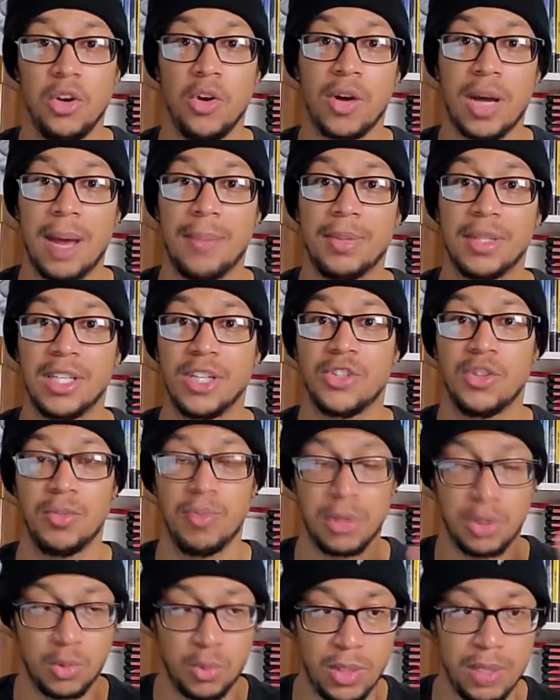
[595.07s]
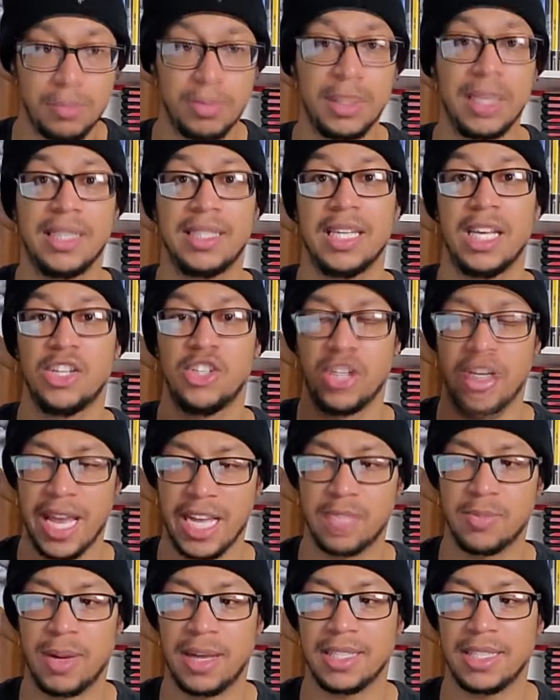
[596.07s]
competition between PlayStation and
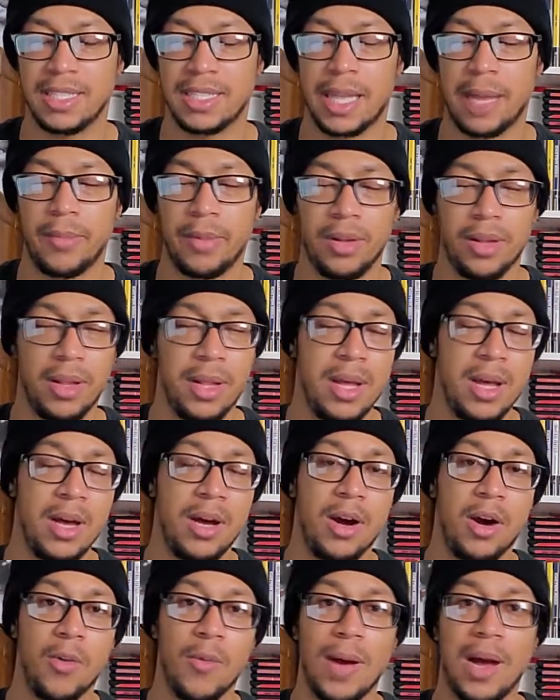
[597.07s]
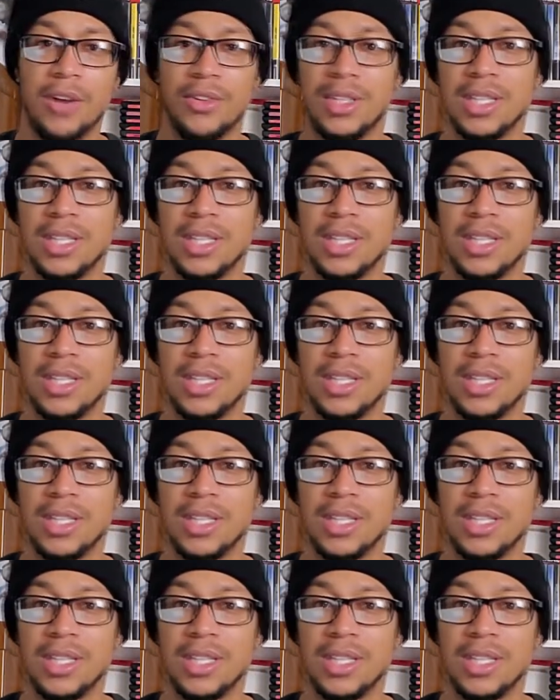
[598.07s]
Xbox this time around.